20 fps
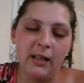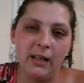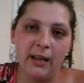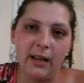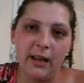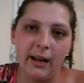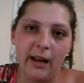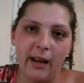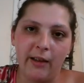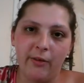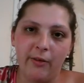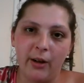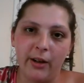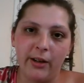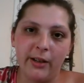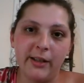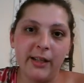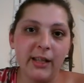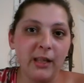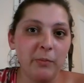And I've gone to
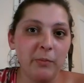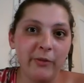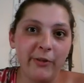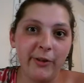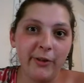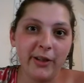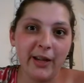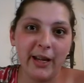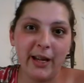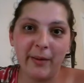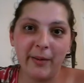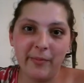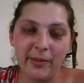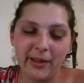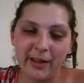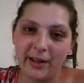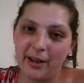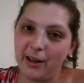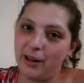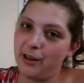see them a few times,
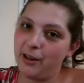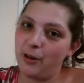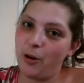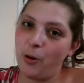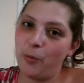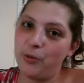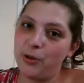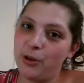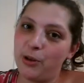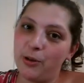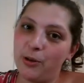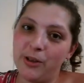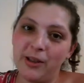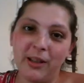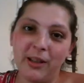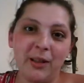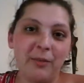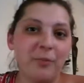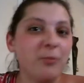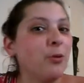and I hope to go see
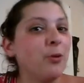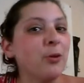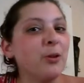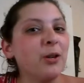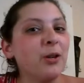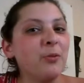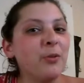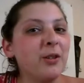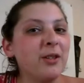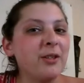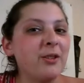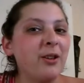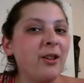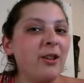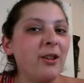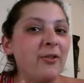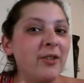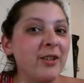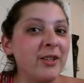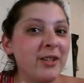them more once all
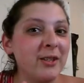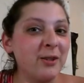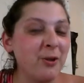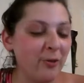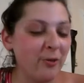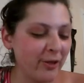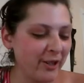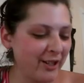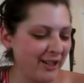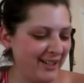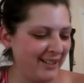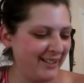of this is over.